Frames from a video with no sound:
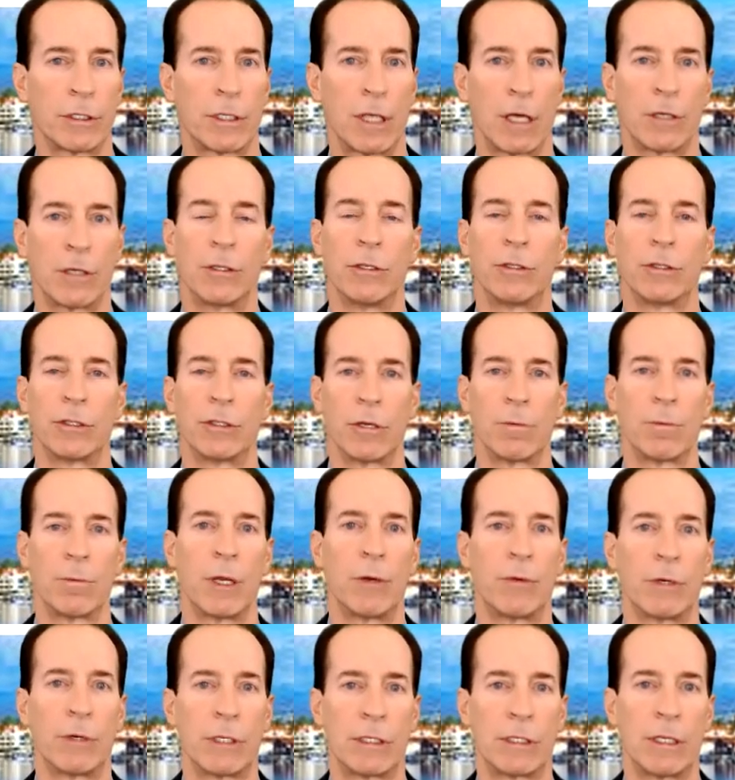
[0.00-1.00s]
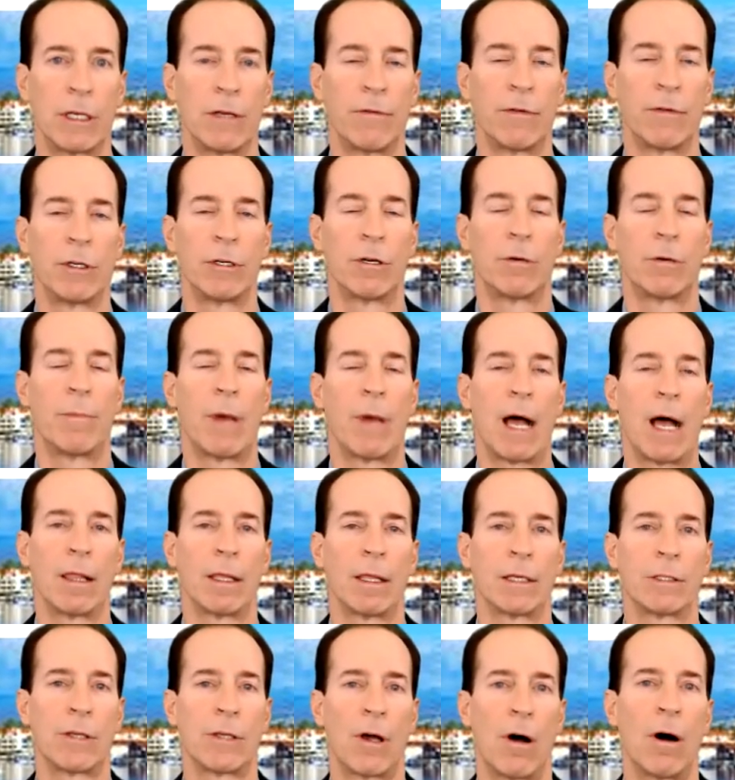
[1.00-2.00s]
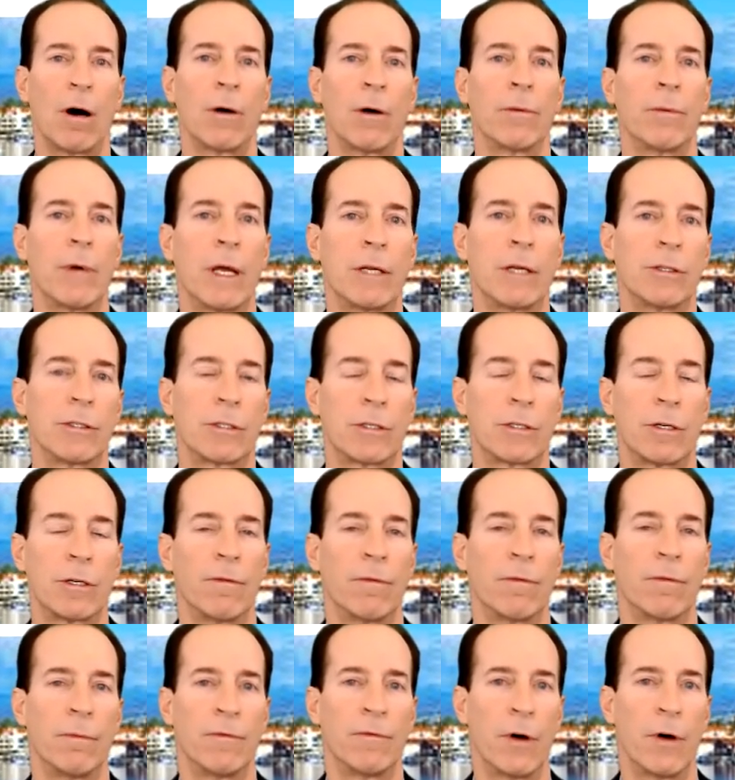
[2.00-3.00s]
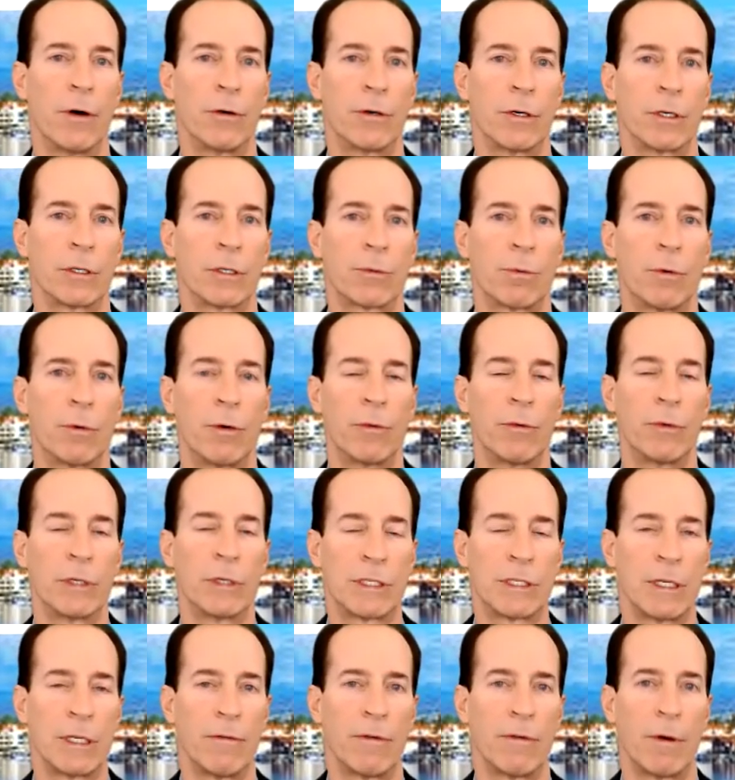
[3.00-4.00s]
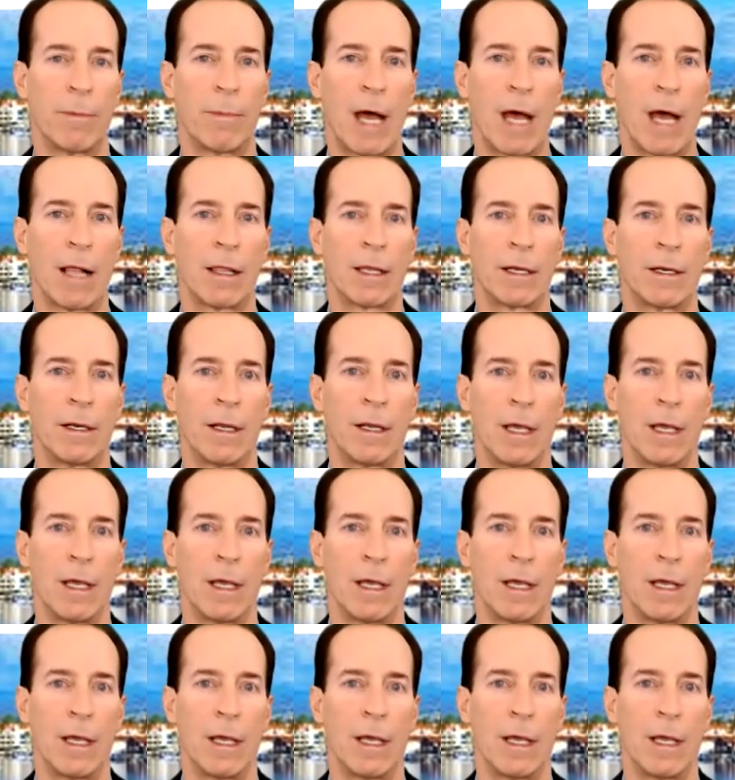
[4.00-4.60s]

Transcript: that you should be receiving your ballots. All registered voters will receive a ballot.